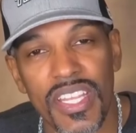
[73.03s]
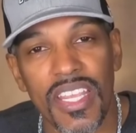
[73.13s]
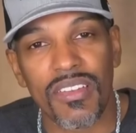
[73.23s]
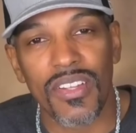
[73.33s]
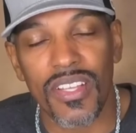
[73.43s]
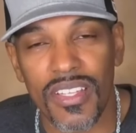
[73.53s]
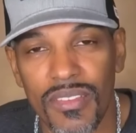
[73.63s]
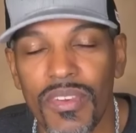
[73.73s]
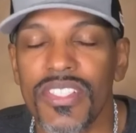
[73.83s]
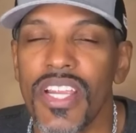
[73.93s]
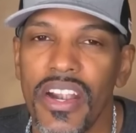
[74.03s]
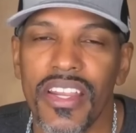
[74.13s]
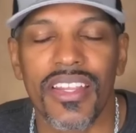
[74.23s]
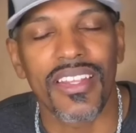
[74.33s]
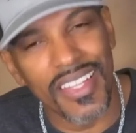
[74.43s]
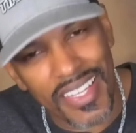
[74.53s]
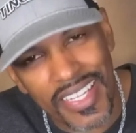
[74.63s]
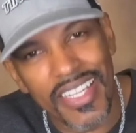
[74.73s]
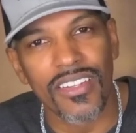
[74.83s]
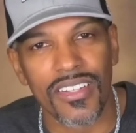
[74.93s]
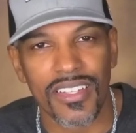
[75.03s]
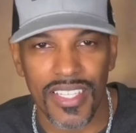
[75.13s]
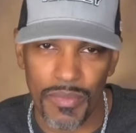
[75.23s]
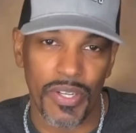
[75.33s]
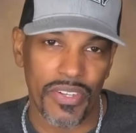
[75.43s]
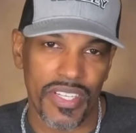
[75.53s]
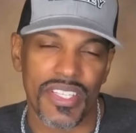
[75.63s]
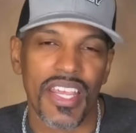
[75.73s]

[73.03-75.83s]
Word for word: in uh, sorry illegal immigrants